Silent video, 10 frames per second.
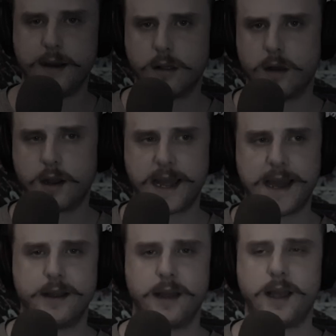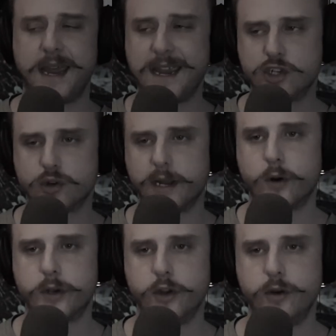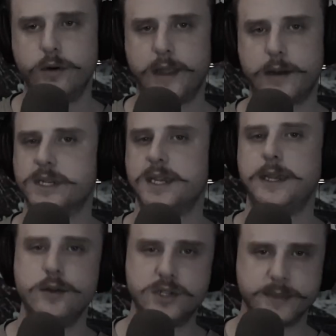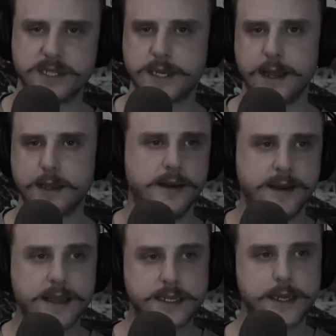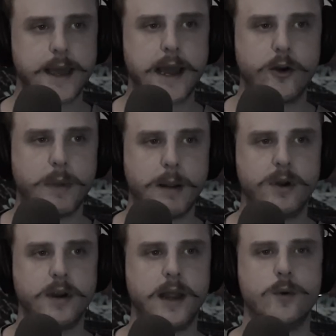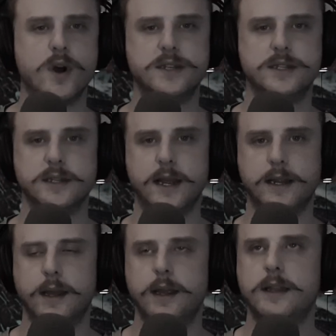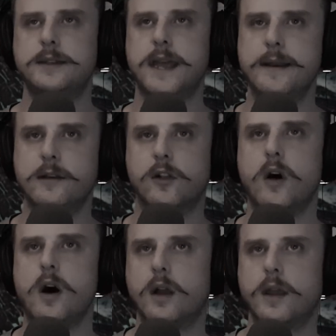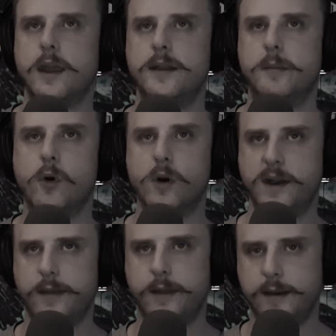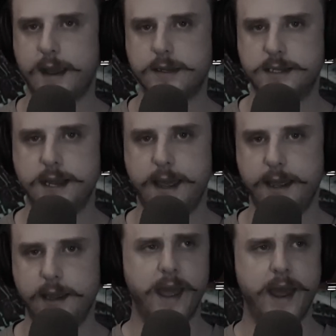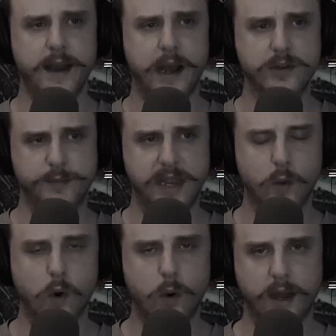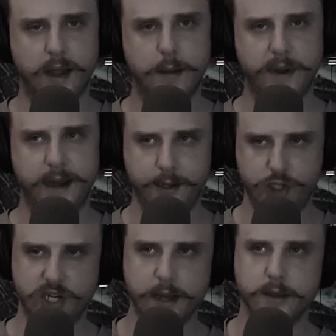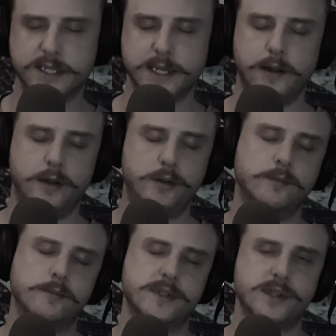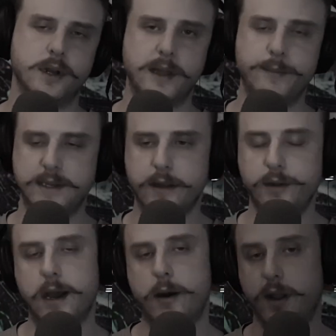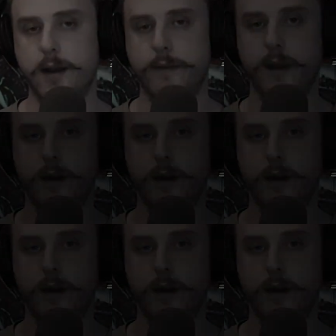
9 o'clock. I had a drink or two, and that was a huge mistake. The next thing I remember, it was like 10 o'clock in the morning the next day, and I was being woken up in a jail cell. So let me tell you how I